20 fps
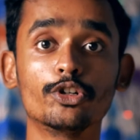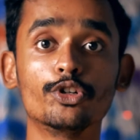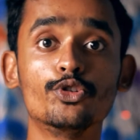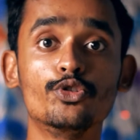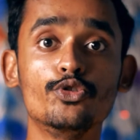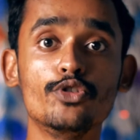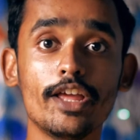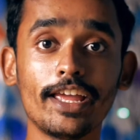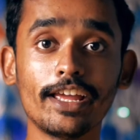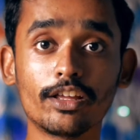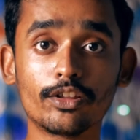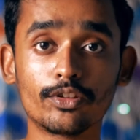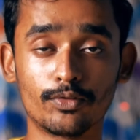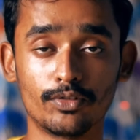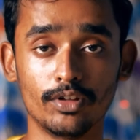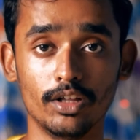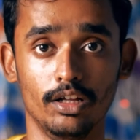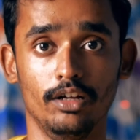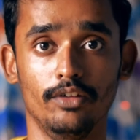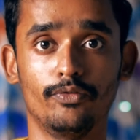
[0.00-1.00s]
to take
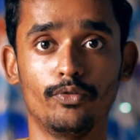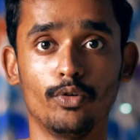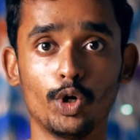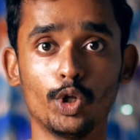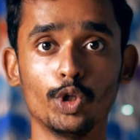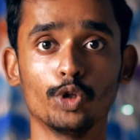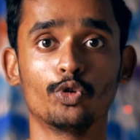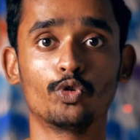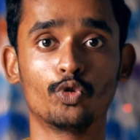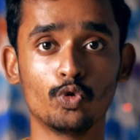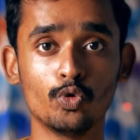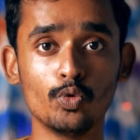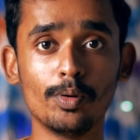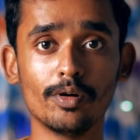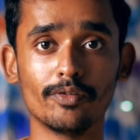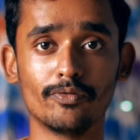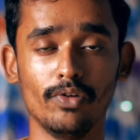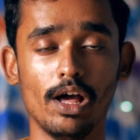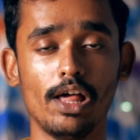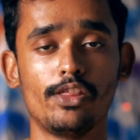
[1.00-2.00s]
photos
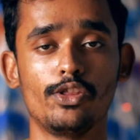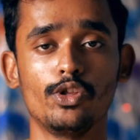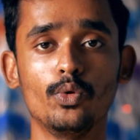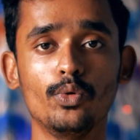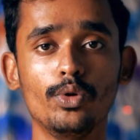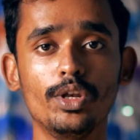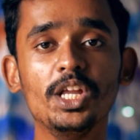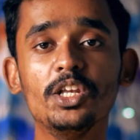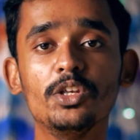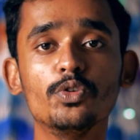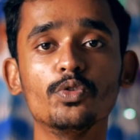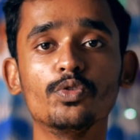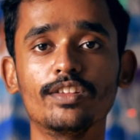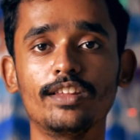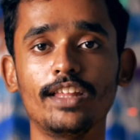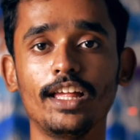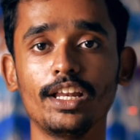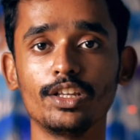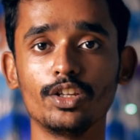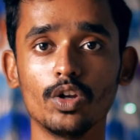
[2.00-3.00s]
super fast, you need to
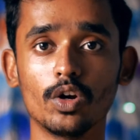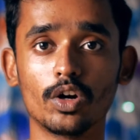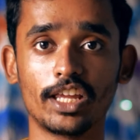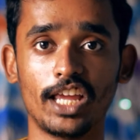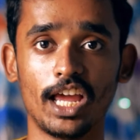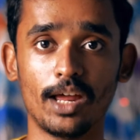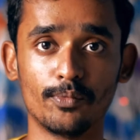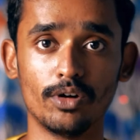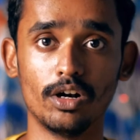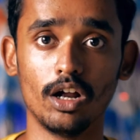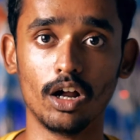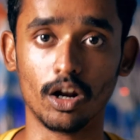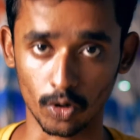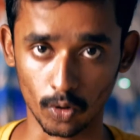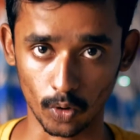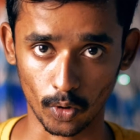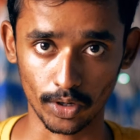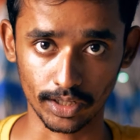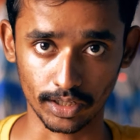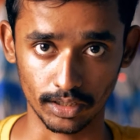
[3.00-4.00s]
set your camera
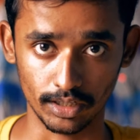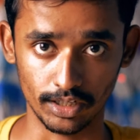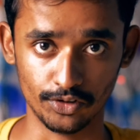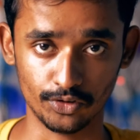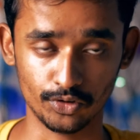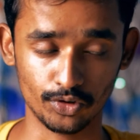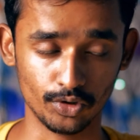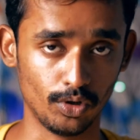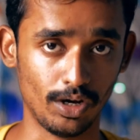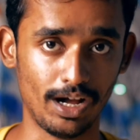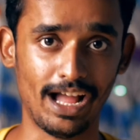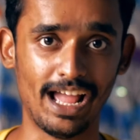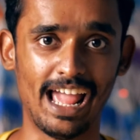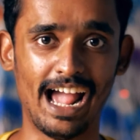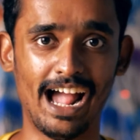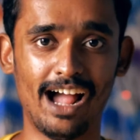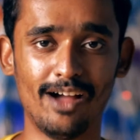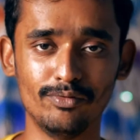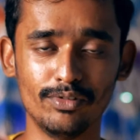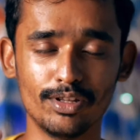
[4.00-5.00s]
accordingly. So I
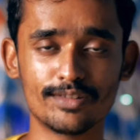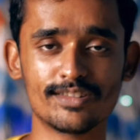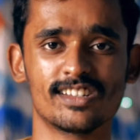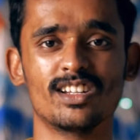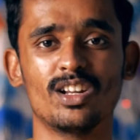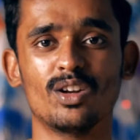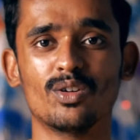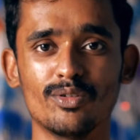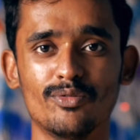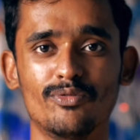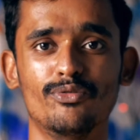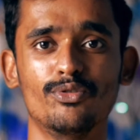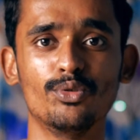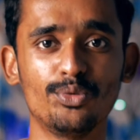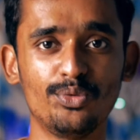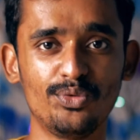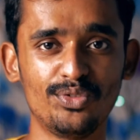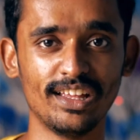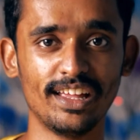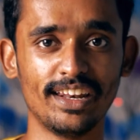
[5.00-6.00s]
have listed out a
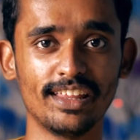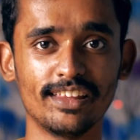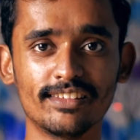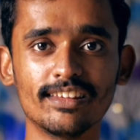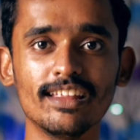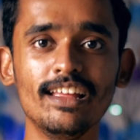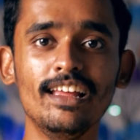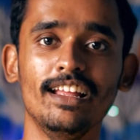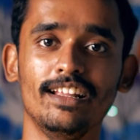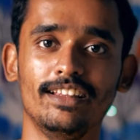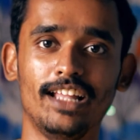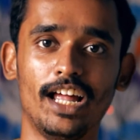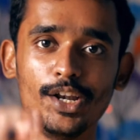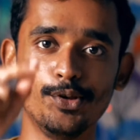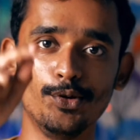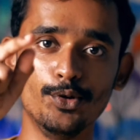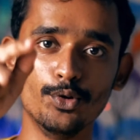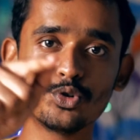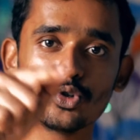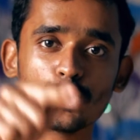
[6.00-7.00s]
few settings
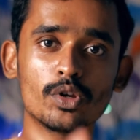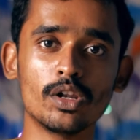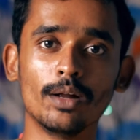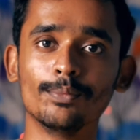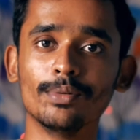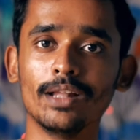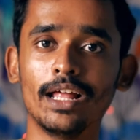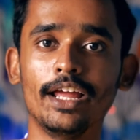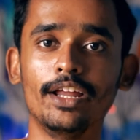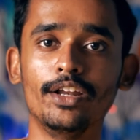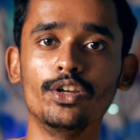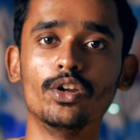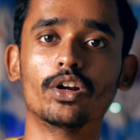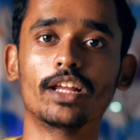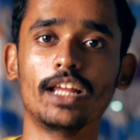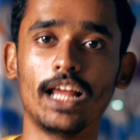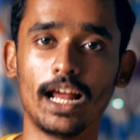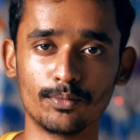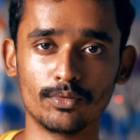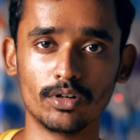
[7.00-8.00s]
that you should apply in your
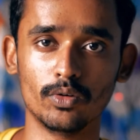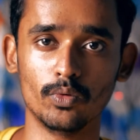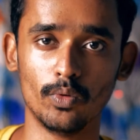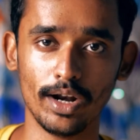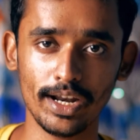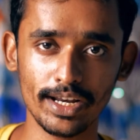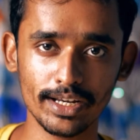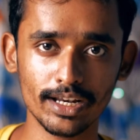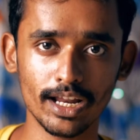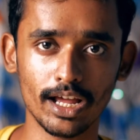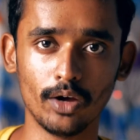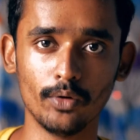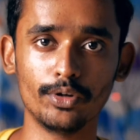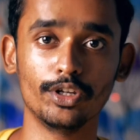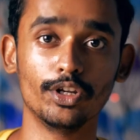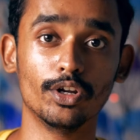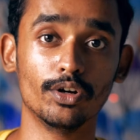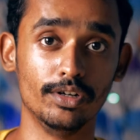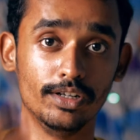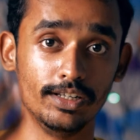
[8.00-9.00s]
camera right now,
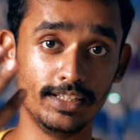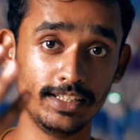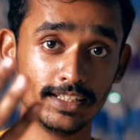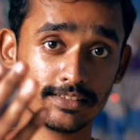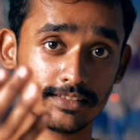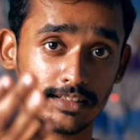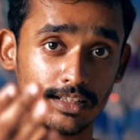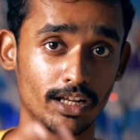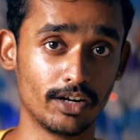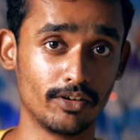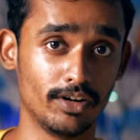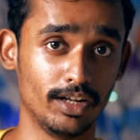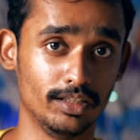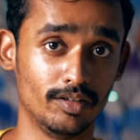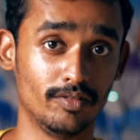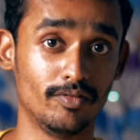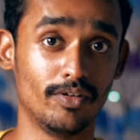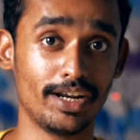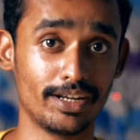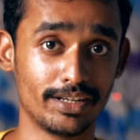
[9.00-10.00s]
in your DSLR
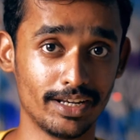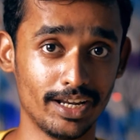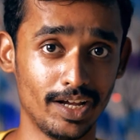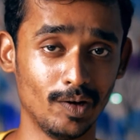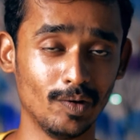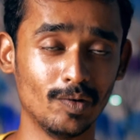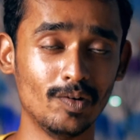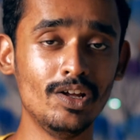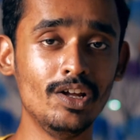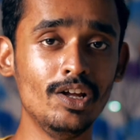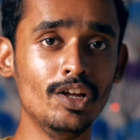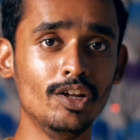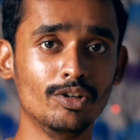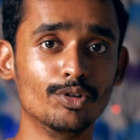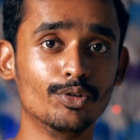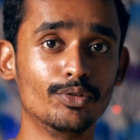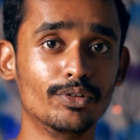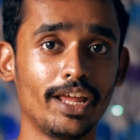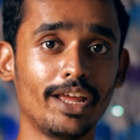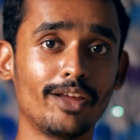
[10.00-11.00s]
rather right now,
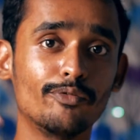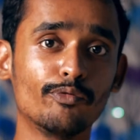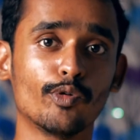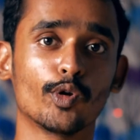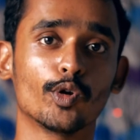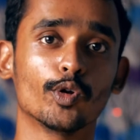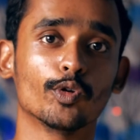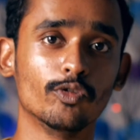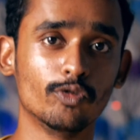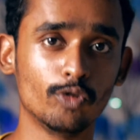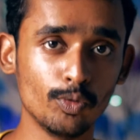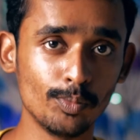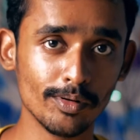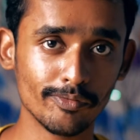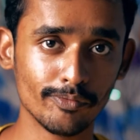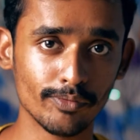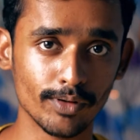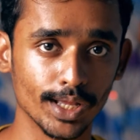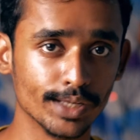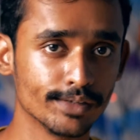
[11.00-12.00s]
to take photos super
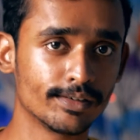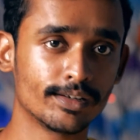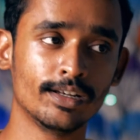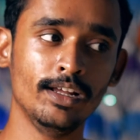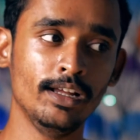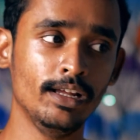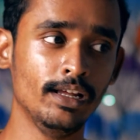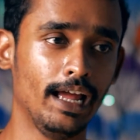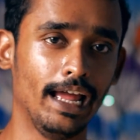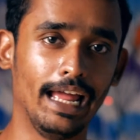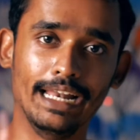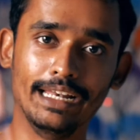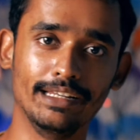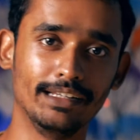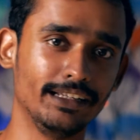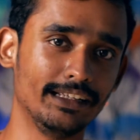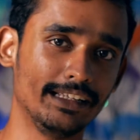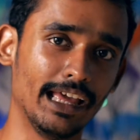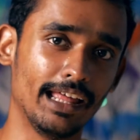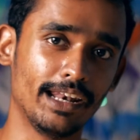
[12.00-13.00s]
fast
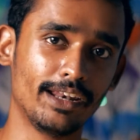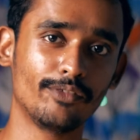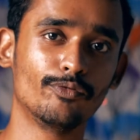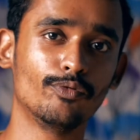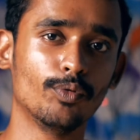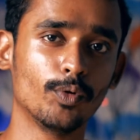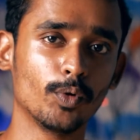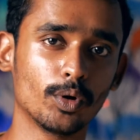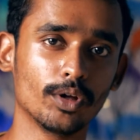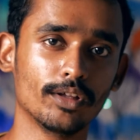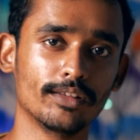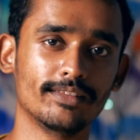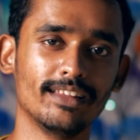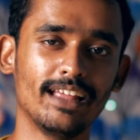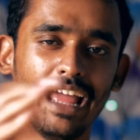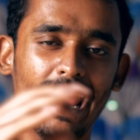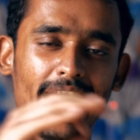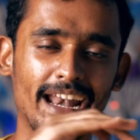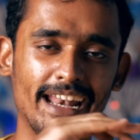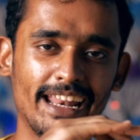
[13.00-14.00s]
and getting focus
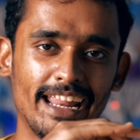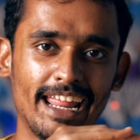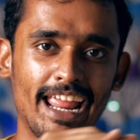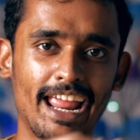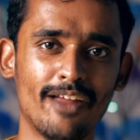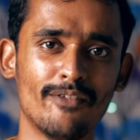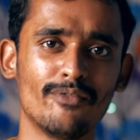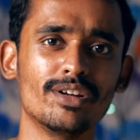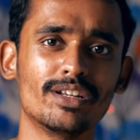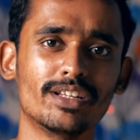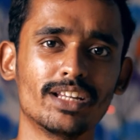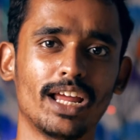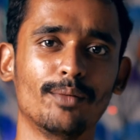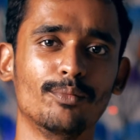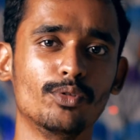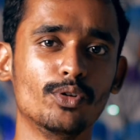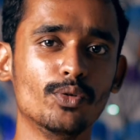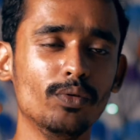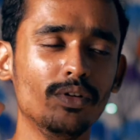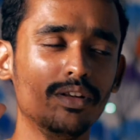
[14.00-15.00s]
at every
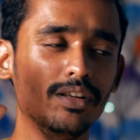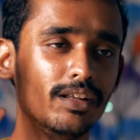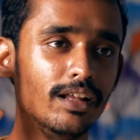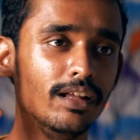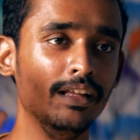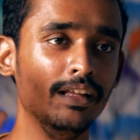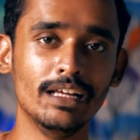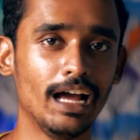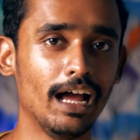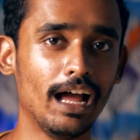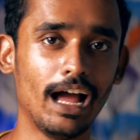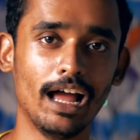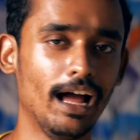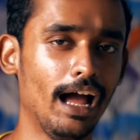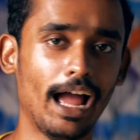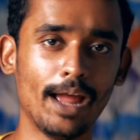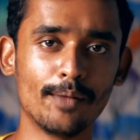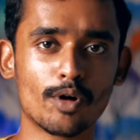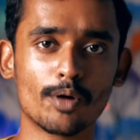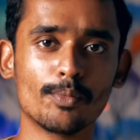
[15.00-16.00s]
time.
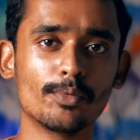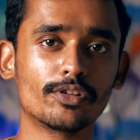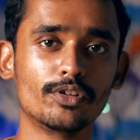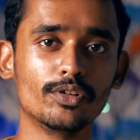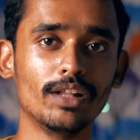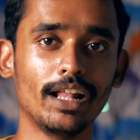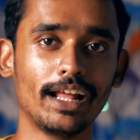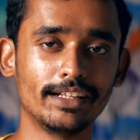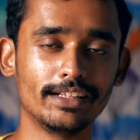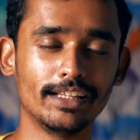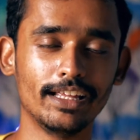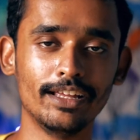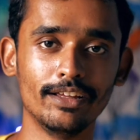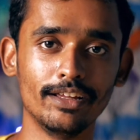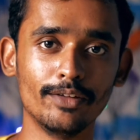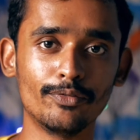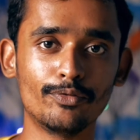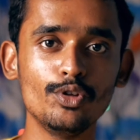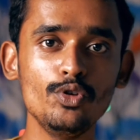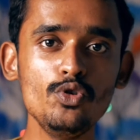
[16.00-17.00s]
I promise you, like
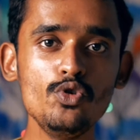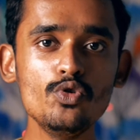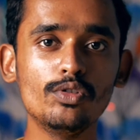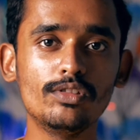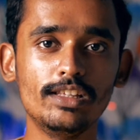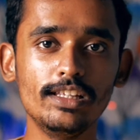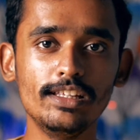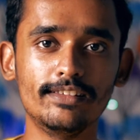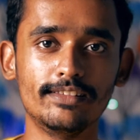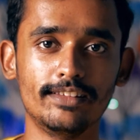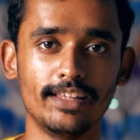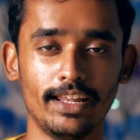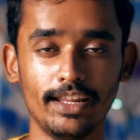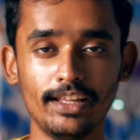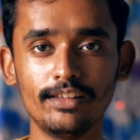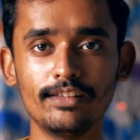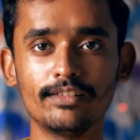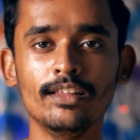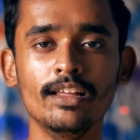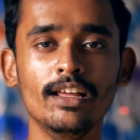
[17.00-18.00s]
if you use these
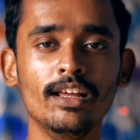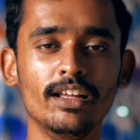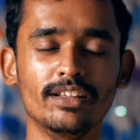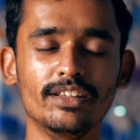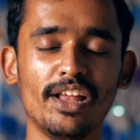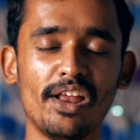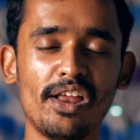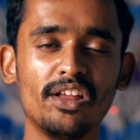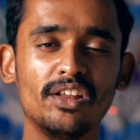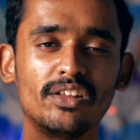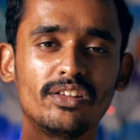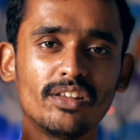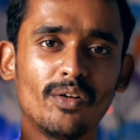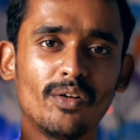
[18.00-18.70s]
settings, there is